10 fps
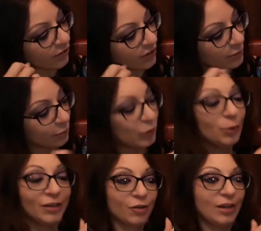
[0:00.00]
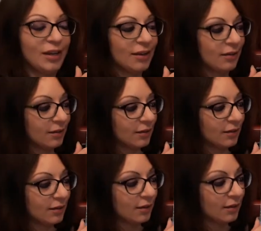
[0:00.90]
and blue and green,
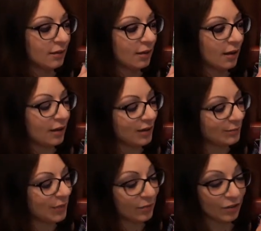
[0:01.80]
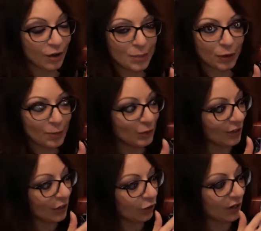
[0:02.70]
um, I'm sorry, purple
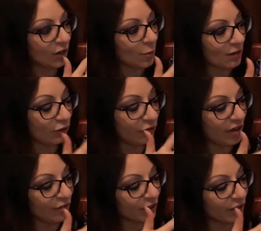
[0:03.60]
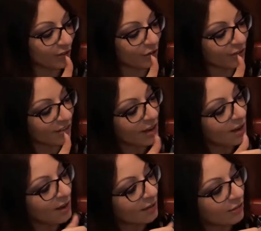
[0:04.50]
and green are my two favorite colors.
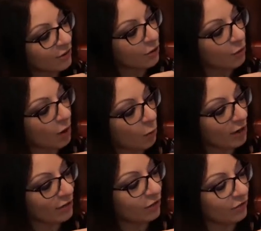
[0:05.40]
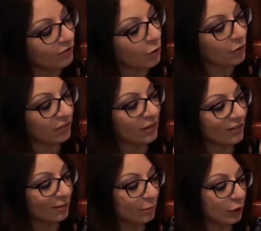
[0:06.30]
So I wanted to focus on
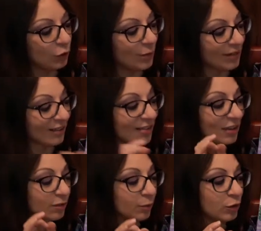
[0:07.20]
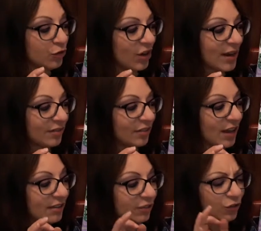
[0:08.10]
some blue because I think the blue
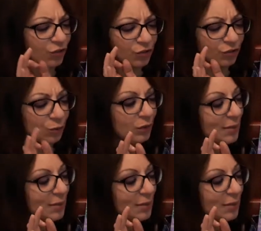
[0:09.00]
dragonflies are truly